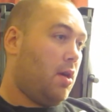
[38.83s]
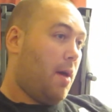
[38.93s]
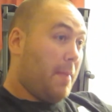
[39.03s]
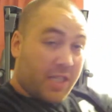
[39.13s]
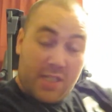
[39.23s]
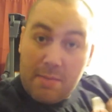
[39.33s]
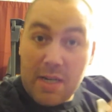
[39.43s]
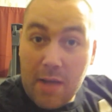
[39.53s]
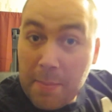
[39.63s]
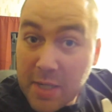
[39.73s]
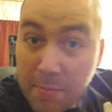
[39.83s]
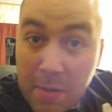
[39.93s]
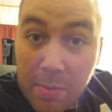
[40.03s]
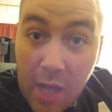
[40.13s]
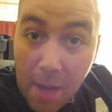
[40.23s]
I bet you
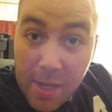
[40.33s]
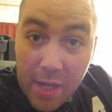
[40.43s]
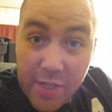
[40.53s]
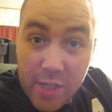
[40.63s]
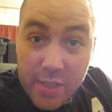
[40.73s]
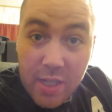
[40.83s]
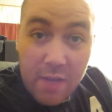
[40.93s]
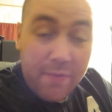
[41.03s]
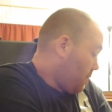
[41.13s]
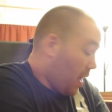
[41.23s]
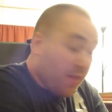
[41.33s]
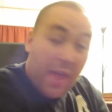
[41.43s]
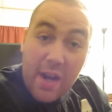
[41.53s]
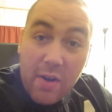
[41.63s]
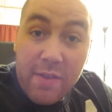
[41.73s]
people comment on your stuff and
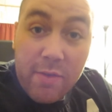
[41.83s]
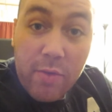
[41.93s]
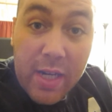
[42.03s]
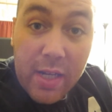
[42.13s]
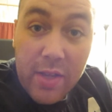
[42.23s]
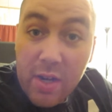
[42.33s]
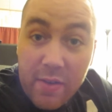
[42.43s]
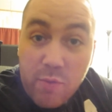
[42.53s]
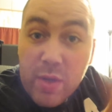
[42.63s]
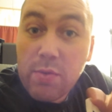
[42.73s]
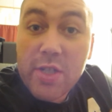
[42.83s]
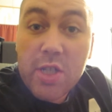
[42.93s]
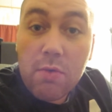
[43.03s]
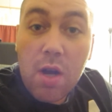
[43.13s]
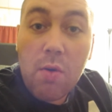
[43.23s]
they don't even read it. They don't even read what
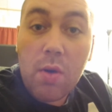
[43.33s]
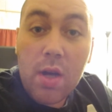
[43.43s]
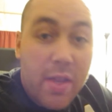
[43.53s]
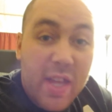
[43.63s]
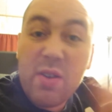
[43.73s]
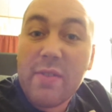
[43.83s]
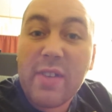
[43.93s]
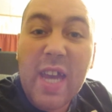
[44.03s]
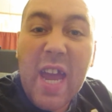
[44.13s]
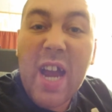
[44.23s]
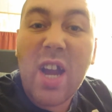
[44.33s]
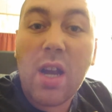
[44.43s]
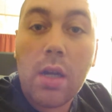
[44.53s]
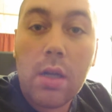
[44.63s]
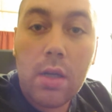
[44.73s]
you wrote. They don't even
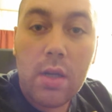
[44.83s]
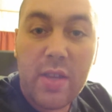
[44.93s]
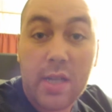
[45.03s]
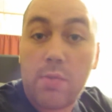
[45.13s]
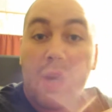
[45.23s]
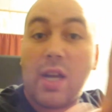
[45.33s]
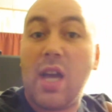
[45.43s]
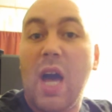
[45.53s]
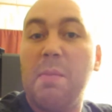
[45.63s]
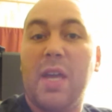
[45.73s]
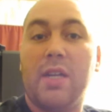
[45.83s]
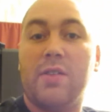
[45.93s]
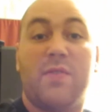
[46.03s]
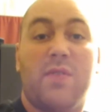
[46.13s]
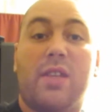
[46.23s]
care. They just want to comment
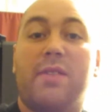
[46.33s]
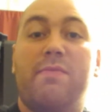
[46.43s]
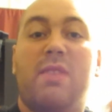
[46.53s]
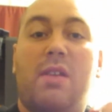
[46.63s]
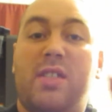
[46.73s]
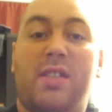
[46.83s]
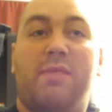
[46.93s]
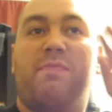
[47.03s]
just for the, because